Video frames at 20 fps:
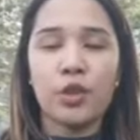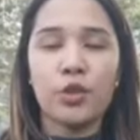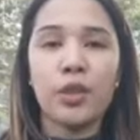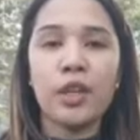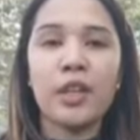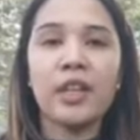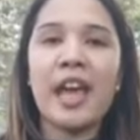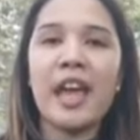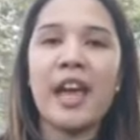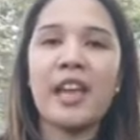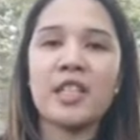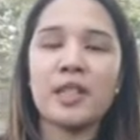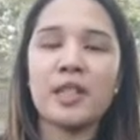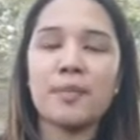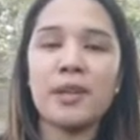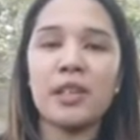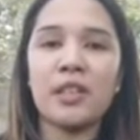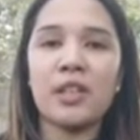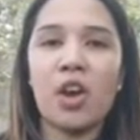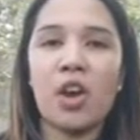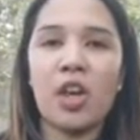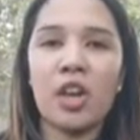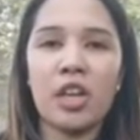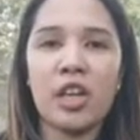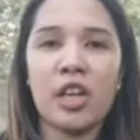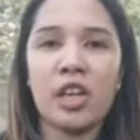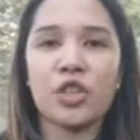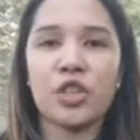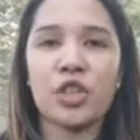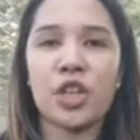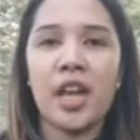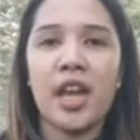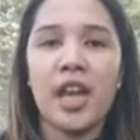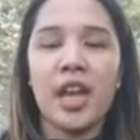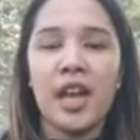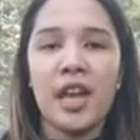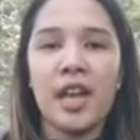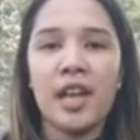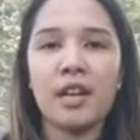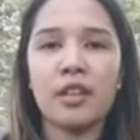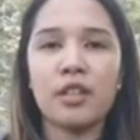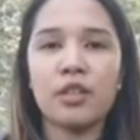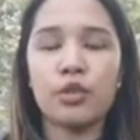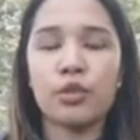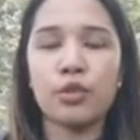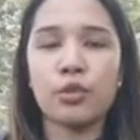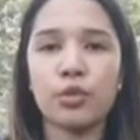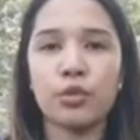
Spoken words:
to enhance my knowledge and